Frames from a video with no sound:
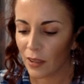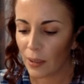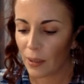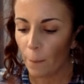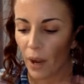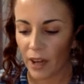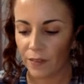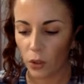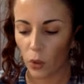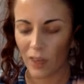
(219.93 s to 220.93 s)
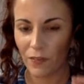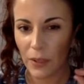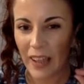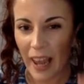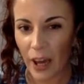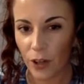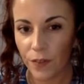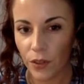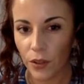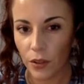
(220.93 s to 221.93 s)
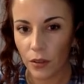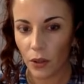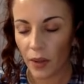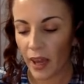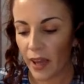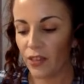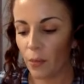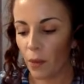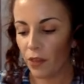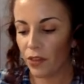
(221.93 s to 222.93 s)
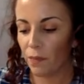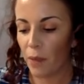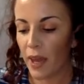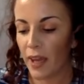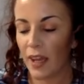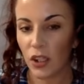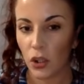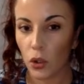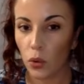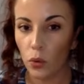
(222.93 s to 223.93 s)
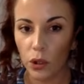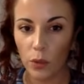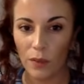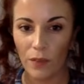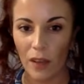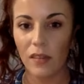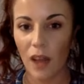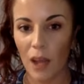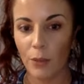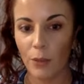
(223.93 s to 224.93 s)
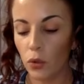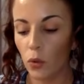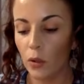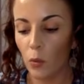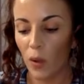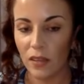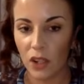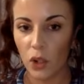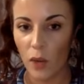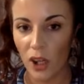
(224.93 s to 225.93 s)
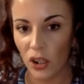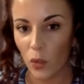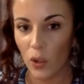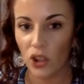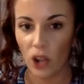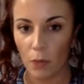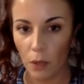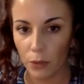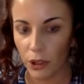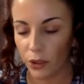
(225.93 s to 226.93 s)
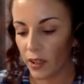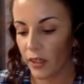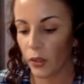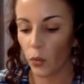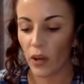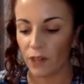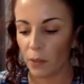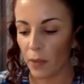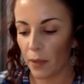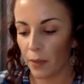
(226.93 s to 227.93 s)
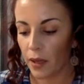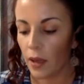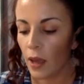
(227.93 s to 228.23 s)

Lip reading: mindful or careful, okay, in the month of May as to who you invest time into, or what situations, what job opportunities, whatever it may be.